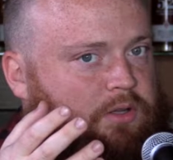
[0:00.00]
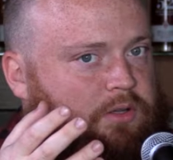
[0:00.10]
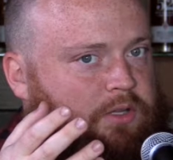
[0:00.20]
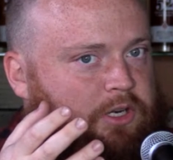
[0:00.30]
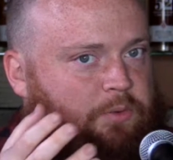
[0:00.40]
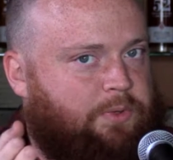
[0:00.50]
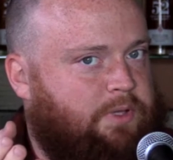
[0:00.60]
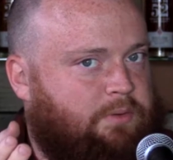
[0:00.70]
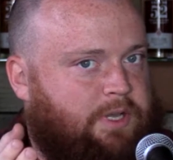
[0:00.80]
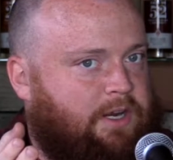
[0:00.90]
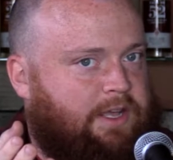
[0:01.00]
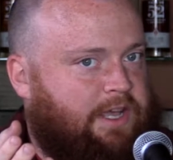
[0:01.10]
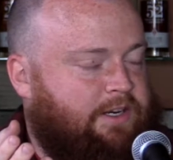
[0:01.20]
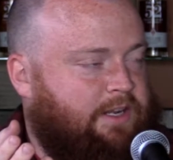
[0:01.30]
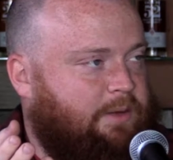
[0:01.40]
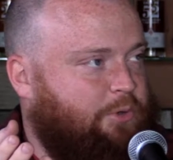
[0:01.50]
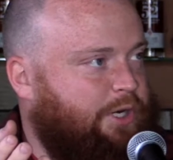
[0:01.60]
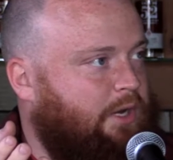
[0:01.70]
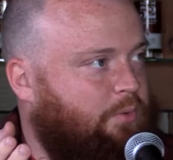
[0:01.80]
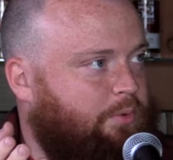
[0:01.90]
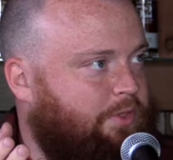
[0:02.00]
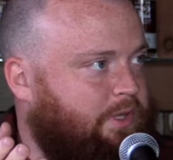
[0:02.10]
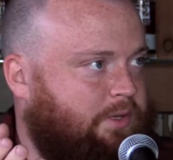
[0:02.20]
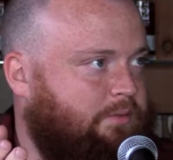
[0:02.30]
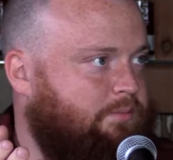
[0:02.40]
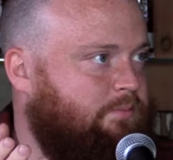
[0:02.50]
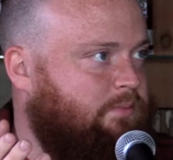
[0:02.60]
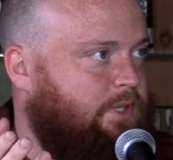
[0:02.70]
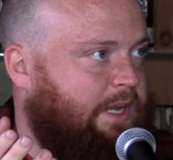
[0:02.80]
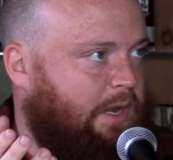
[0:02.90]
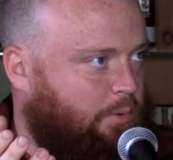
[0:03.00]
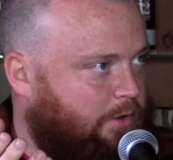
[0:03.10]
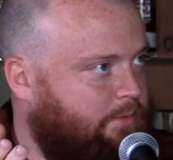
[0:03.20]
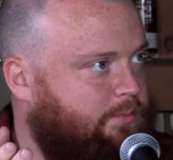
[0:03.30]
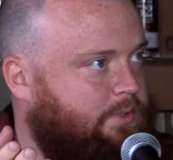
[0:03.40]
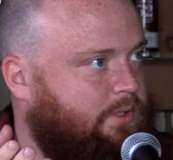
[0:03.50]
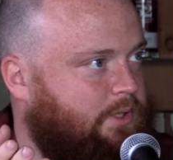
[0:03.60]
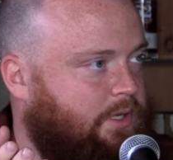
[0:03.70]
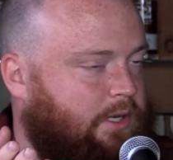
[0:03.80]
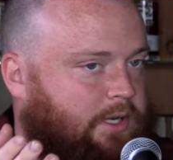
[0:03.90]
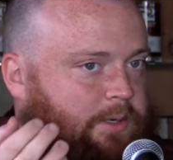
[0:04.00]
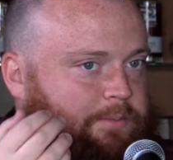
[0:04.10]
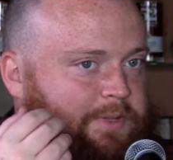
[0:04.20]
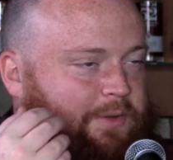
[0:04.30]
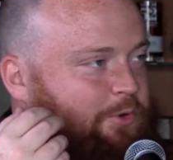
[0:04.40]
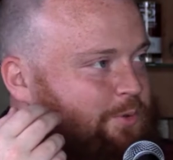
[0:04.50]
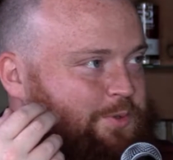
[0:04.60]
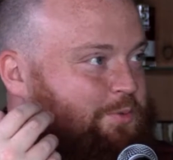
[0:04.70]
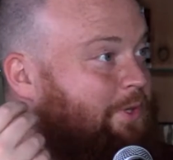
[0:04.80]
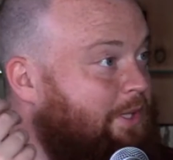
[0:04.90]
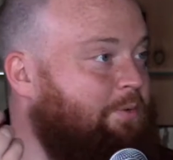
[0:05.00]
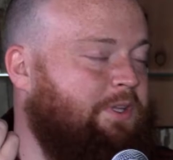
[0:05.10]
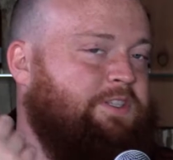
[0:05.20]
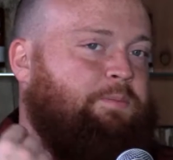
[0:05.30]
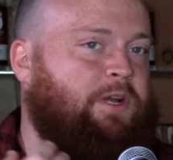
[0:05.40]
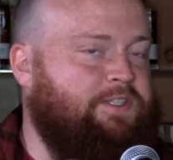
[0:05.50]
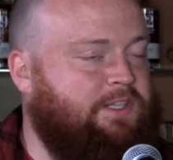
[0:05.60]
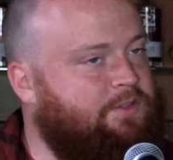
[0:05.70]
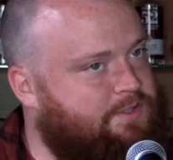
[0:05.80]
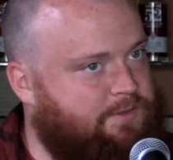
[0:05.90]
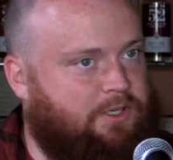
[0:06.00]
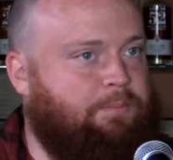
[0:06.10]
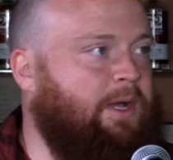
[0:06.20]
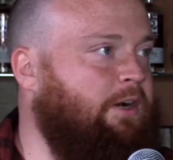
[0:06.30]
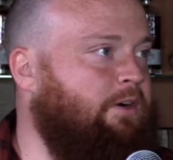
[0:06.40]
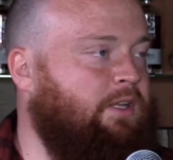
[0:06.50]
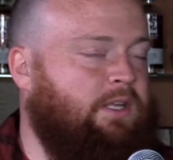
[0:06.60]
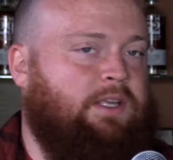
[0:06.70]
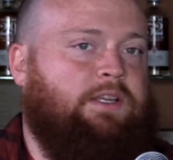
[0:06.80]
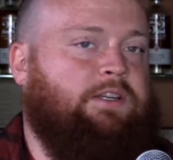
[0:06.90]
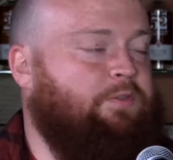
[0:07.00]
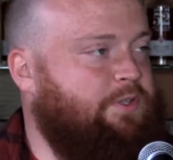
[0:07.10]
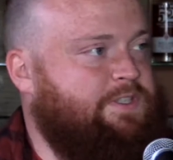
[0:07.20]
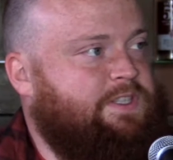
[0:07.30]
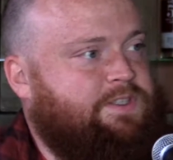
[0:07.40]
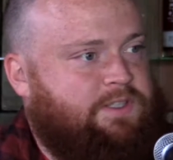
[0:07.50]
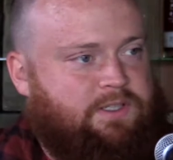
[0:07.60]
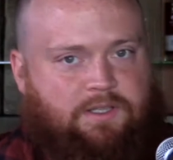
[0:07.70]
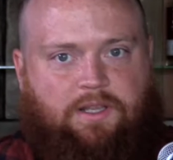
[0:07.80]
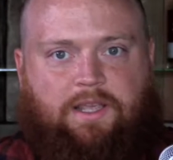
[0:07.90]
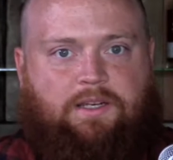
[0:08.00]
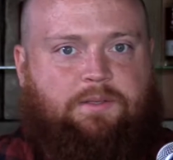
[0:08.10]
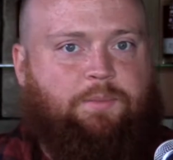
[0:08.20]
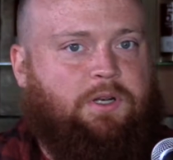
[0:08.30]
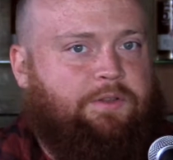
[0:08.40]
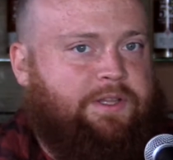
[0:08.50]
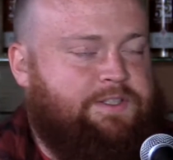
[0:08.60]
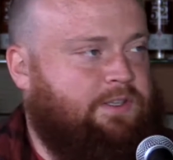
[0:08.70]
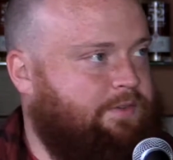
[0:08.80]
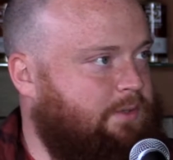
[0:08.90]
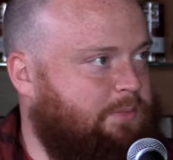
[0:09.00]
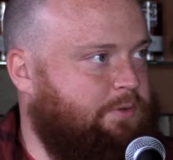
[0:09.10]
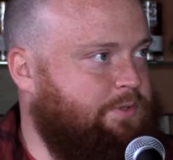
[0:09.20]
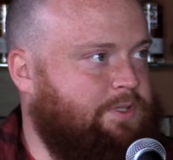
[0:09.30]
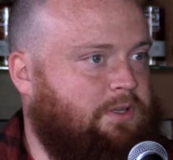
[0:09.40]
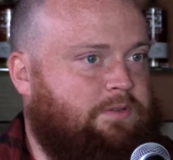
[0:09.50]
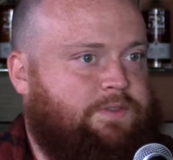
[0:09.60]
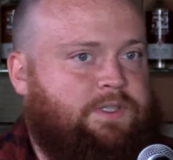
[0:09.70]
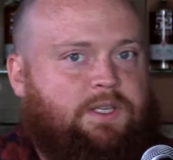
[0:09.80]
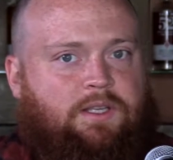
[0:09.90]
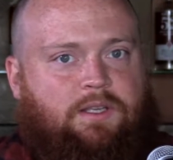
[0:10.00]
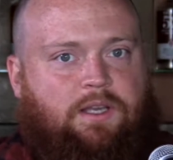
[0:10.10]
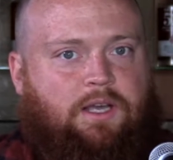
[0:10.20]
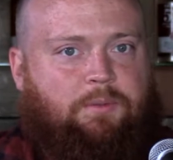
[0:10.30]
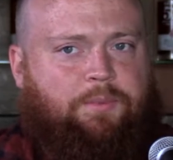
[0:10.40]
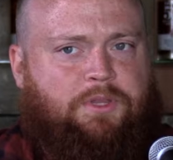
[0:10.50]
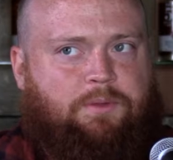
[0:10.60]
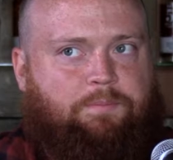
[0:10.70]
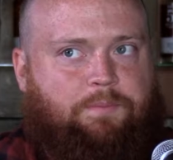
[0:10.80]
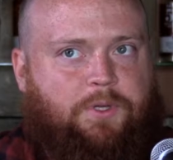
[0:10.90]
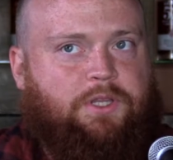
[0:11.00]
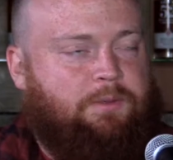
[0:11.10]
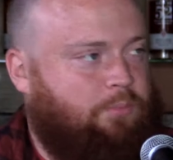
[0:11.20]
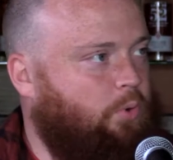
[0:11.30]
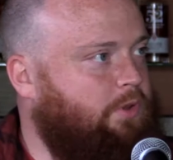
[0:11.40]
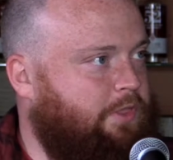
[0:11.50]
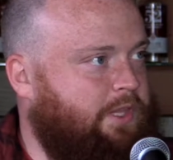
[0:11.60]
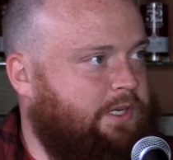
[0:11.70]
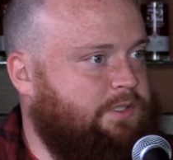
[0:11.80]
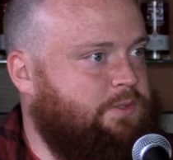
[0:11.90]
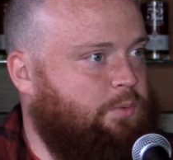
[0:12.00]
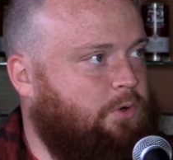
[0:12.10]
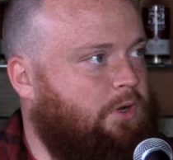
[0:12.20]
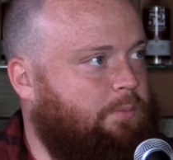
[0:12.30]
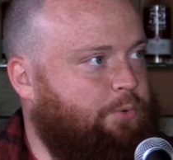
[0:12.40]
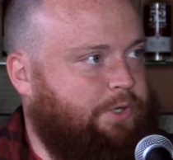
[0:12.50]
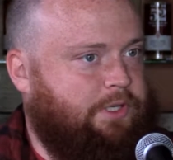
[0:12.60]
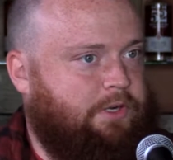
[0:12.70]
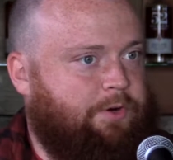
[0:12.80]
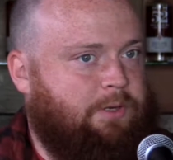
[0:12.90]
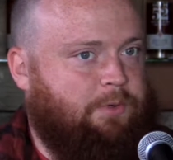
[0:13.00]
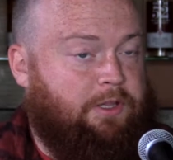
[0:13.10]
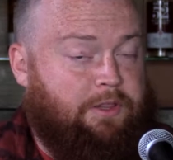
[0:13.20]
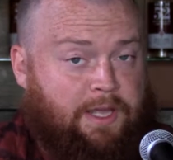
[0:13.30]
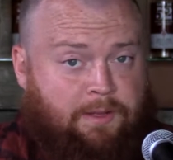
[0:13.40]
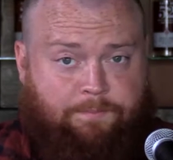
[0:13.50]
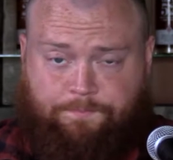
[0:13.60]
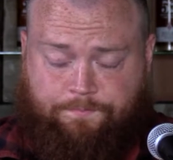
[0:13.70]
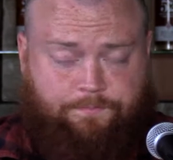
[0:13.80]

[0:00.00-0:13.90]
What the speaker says: we kind of had it hammered out within an hour, which was really, really surprising. There's, minor differences but all that stuff can be resolved. But the important things we're all pretty agreed upon. That